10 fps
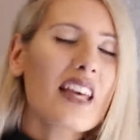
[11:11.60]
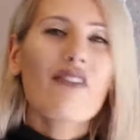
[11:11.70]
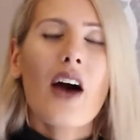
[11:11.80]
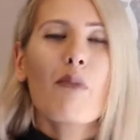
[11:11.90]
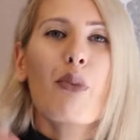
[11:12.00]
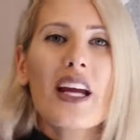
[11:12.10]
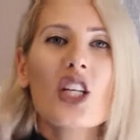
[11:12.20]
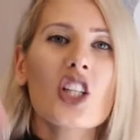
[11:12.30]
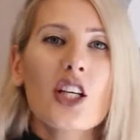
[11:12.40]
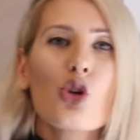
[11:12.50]
that
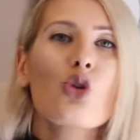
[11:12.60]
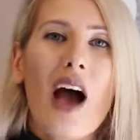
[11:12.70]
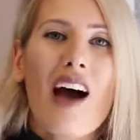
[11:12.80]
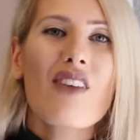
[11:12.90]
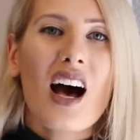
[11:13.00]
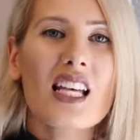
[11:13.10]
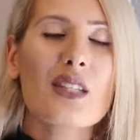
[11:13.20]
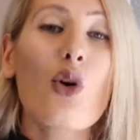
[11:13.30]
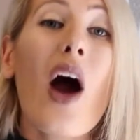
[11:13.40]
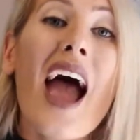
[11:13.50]
vibrationally you have
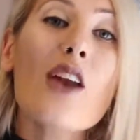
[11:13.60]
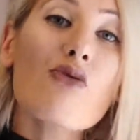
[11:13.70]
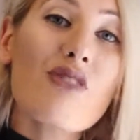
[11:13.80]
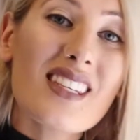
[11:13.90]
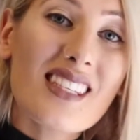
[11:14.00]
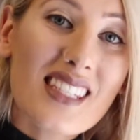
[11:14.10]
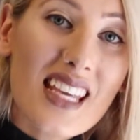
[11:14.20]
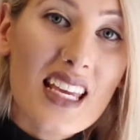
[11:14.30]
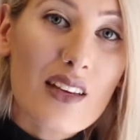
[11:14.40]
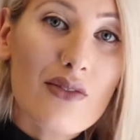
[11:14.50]
asked for and
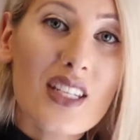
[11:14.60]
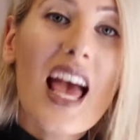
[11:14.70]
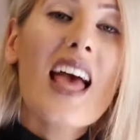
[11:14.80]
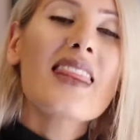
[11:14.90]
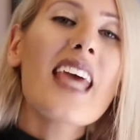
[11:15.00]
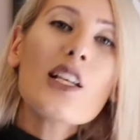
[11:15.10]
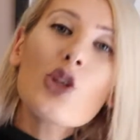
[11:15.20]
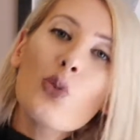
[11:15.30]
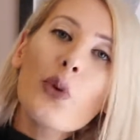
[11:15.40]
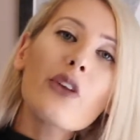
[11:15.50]
received. Then
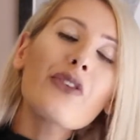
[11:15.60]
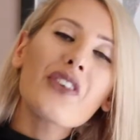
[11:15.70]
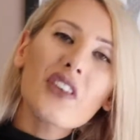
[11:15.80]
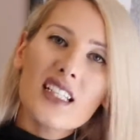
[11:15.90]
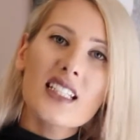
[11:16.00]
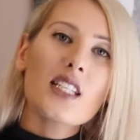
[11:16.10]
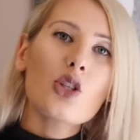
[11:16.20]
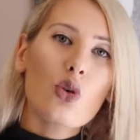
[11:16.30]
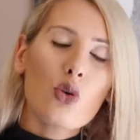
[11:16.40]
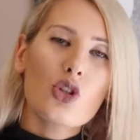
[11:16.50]
you will feel the
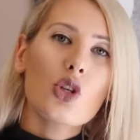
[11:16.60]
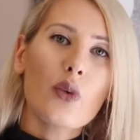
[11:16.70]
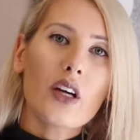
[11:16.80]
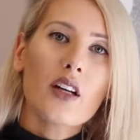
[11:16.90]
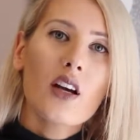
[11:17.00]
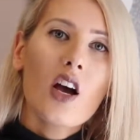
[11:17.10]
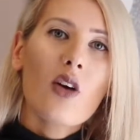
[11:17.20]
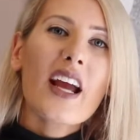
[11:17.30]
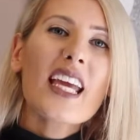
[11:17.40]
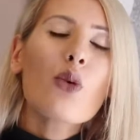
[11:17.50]
discord to it,
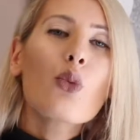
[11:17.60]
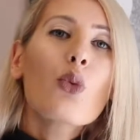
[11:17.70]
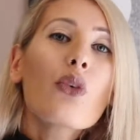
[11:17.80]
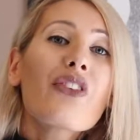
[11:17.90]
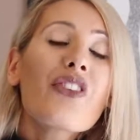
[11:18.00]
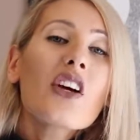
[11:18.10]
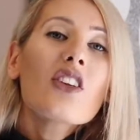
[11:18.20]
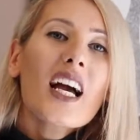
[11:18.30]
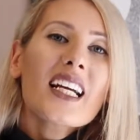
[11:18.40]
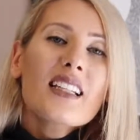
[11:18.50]
right? It will feel
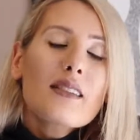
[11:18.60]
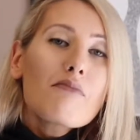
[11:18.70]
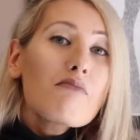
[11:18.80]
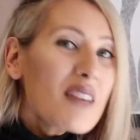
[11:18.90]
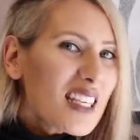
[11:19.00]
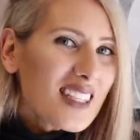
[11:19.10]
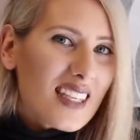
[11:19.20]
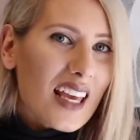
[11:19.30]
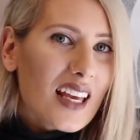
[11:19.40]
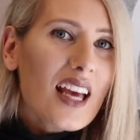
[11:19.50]
like it's
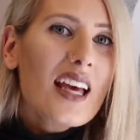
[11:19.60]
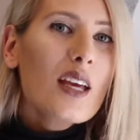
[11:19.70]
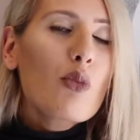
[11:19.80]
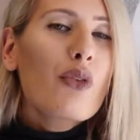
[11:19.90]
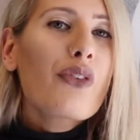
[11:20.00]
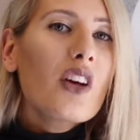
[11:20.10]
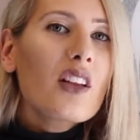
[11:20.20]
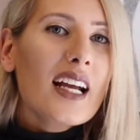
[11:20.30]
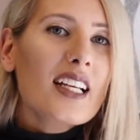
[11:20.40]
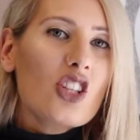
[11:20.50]
missing. It will feel
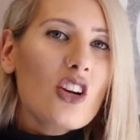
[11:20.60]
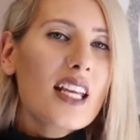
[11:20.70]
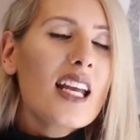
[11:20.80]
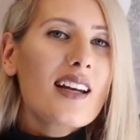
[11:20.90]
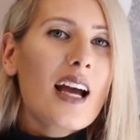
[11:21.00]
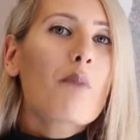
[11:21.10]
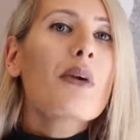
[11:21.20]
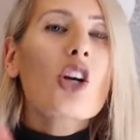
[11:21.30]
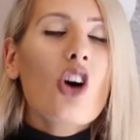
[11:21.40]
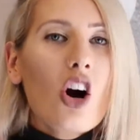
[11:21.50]
like it's not here now
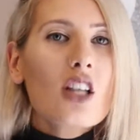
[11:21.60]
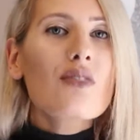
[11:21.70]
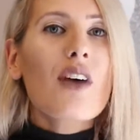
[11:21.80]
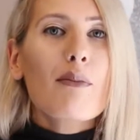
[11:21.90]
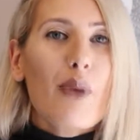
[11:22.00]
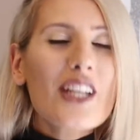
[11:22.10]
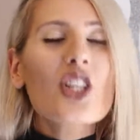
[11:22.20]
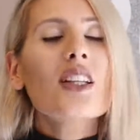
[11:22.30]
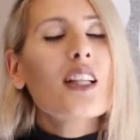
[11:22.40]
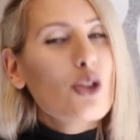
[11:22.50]
because
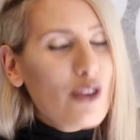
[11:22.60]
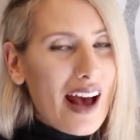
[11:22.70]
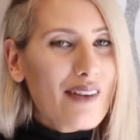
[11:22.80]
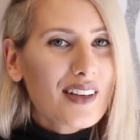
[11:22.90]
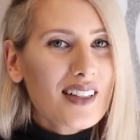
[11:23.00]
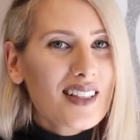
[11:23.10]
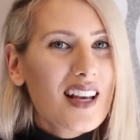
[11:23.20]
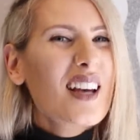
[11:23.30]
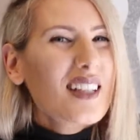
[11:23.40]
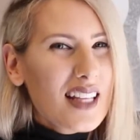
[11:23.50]
vibrationally you have it.
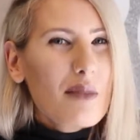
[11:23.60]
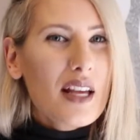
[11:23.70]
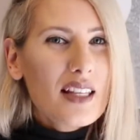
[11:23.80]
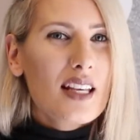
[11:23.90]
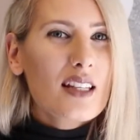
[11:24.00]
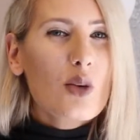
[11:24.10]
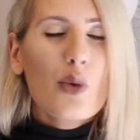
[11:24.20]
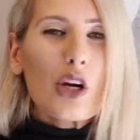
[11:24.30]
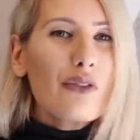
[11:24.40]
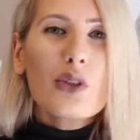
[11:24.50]
Does that make sense? We
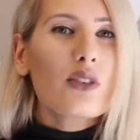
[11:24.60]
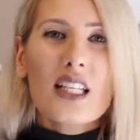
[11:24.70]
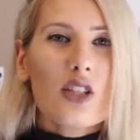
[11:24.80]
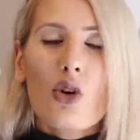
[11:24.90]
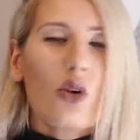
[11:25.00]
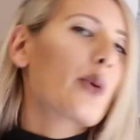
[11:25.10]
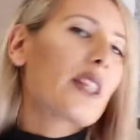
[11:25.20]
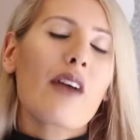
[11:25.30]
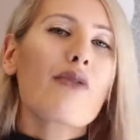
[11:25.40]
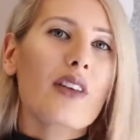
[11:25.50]
don't feel discord with
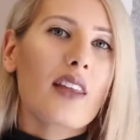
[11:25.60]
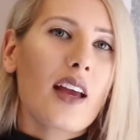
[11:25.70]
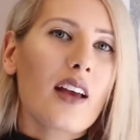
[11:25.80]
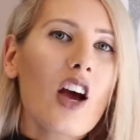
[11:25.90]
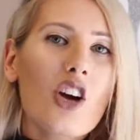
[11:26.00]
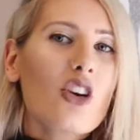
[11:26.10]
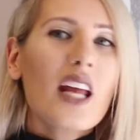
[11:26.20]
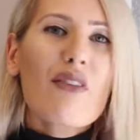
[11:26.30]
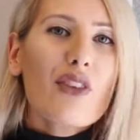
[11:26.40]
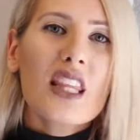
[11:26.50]
everything. Not
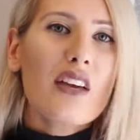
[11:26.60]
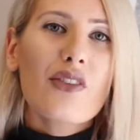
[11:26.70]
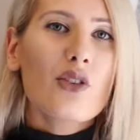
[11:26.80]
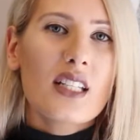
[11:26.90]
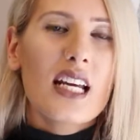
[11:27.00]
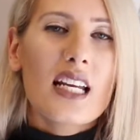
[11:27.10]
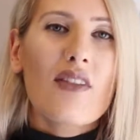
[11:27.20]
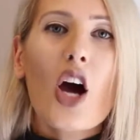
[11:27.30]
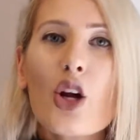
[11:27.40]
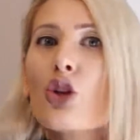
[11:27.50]
everything feels negative.
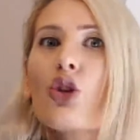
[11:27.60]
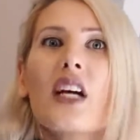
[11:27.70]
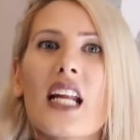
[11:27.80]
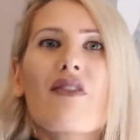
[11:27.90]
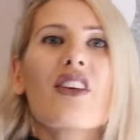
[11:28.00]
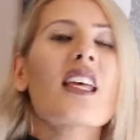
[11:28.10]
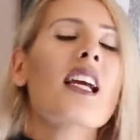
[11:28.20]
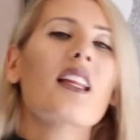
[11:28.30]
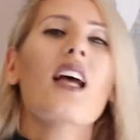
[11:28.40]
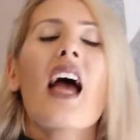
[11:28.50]
I don't look at everything
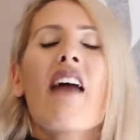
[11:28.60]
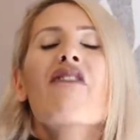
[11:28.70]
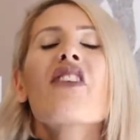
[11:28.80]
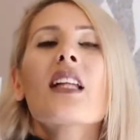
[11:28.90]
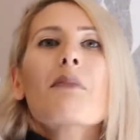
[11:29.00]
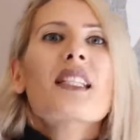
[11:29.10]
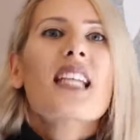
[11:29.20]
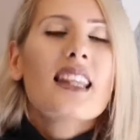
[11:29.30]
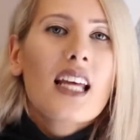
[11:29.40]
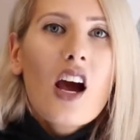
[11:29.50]
and feel
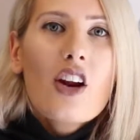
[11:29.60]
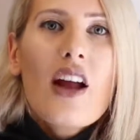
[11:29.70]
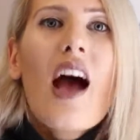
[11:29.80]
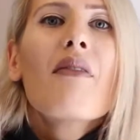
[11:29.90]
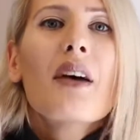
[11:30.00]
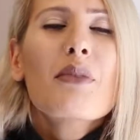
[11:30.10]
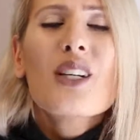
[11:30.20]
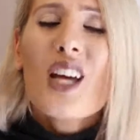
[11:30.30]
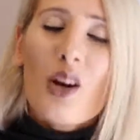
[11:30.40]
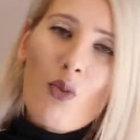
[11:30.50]
upset that I don't have it
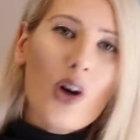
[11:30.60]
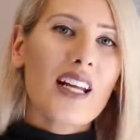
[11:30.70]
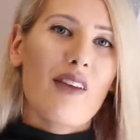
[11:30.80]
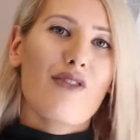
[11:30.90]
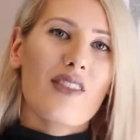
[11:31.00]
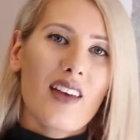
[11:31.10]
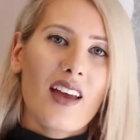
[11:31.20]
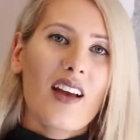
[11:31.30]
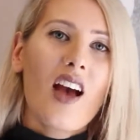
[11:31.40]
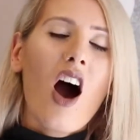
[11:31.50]
because I don't want
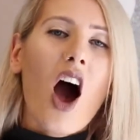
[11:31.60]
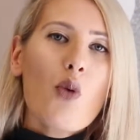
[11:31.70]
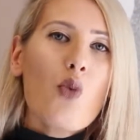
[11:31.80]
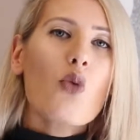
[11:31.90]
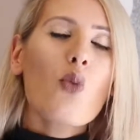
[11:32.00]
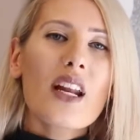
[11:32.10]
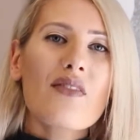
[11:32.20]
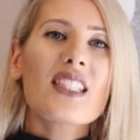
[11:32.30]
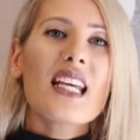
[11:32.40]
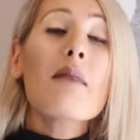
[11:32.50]
everything. I want
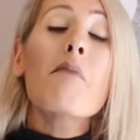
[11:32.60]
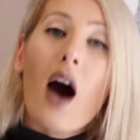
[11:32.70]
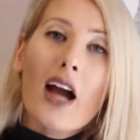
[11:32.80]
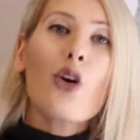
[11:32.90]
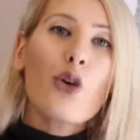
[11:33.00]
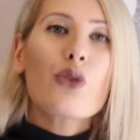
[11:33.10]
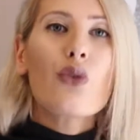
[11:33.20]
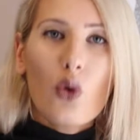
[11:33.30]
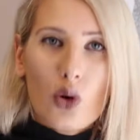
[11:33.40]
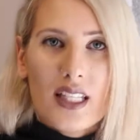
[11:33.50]
whatever's in my own
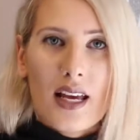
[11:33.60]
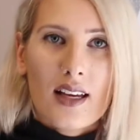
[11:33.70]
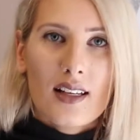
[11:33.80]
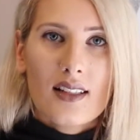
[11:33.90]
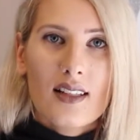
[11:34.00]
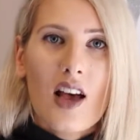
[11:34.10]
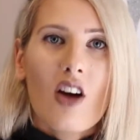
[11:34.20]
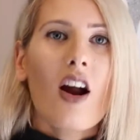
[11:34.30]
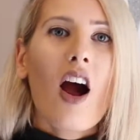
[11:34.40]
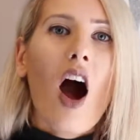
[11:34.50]
vortex,
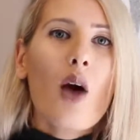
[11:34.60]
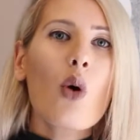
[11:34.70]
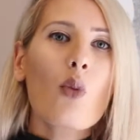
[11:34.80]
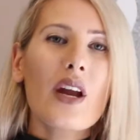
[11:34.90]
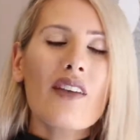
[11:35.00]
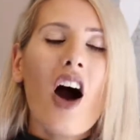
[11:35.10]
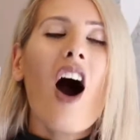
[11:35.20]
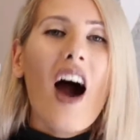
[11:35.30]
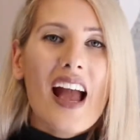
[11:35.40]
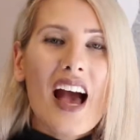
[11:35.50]
right? I want whatever
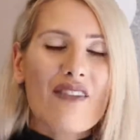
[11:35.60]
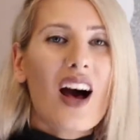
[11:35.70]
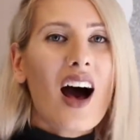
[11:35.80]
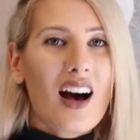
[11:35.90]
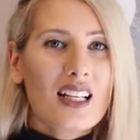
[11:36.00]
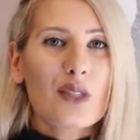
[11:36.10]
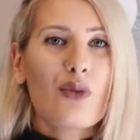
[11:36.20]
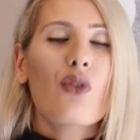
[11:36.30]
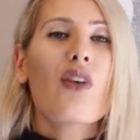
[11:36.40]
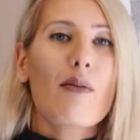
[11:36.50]
I have asked
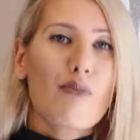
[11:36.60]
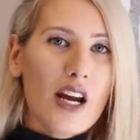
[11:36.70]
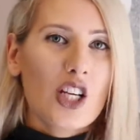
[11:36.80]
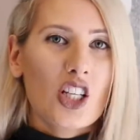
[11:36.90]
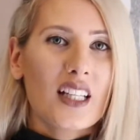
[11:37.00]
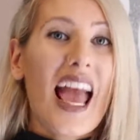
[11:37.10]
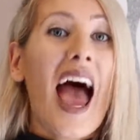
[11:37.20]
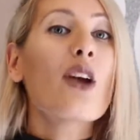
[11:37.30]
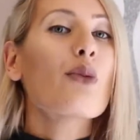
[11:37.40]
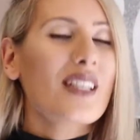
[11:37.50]
for vibrationally
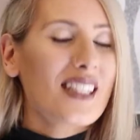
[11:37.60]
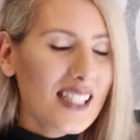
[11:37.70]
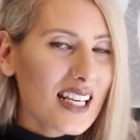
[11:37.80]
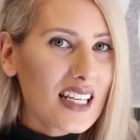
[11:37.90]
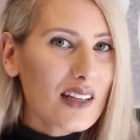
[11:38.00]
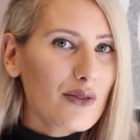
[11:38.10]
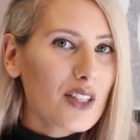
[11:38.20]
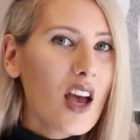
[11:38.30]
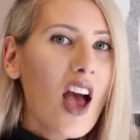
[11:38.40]
and received.